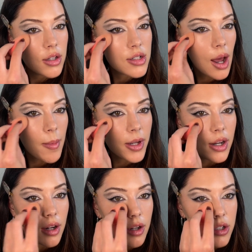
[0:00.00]
dabbing
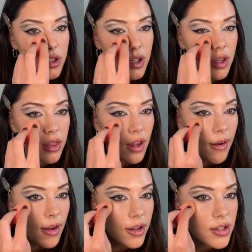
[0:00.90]
it underneath the
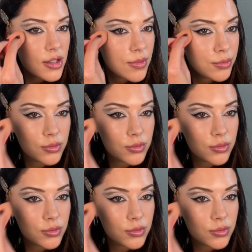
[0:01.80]
eyes,